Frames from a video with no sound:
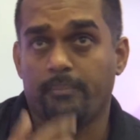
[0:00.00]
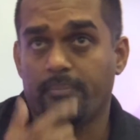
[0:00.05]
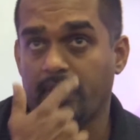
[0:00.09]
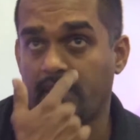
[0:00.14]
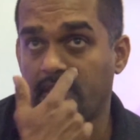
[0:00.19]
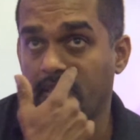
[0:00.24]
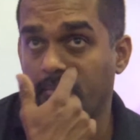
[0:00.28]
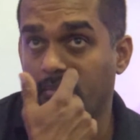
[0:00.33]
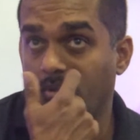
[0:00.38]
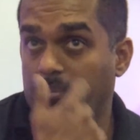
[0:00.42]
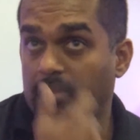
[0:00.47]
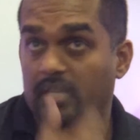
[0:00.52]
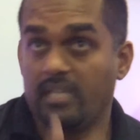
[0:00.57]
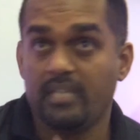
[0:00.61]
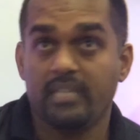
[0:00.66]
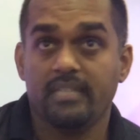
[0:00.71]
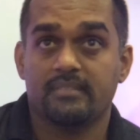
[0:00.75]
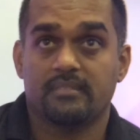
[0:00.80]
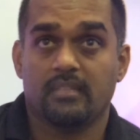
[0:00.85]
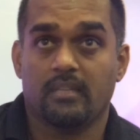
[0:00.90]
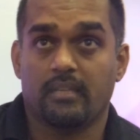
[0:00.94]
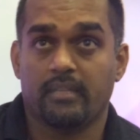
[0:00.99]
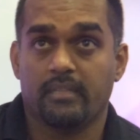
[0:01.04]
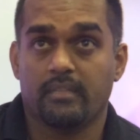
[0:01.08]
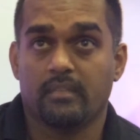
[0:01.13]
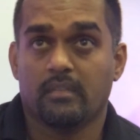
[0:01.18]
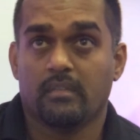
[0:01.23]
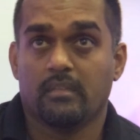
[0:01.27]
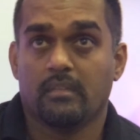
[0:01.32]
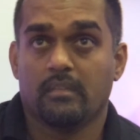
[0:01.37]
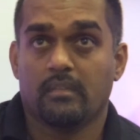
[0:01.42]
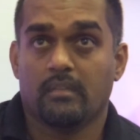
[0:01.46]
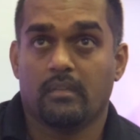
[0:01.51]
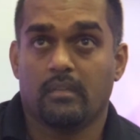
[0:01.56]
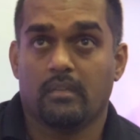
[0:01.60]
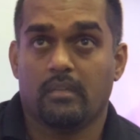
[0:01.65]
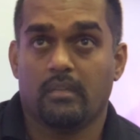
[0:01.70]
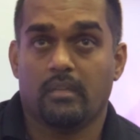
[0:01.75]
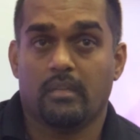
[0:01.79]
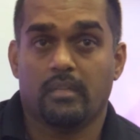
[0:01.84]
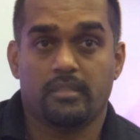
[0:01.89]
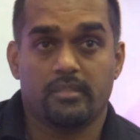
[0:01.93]
In the mobility side,
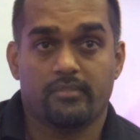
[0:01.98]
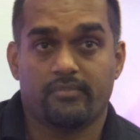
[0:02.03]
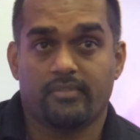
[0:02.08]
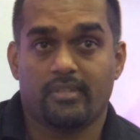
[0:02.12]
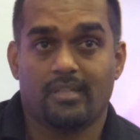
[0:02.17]
you've